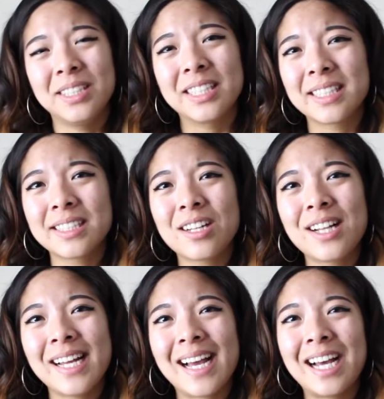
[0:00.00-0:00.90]
this is all
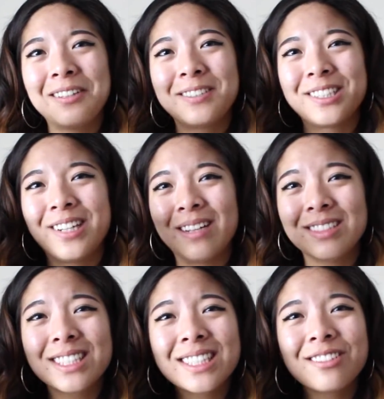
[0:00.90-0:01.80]
I have, so I'm
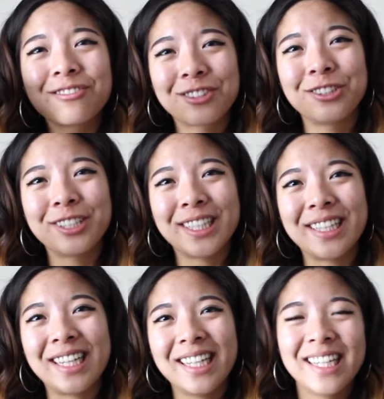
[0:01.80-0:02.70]
just gonna roll with
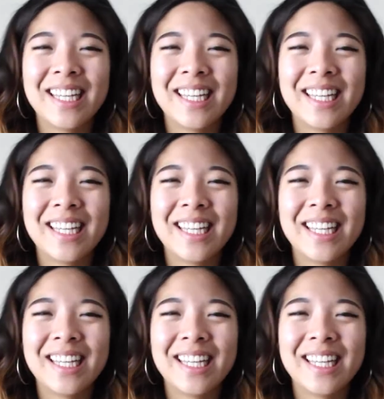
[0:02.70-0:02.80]
it.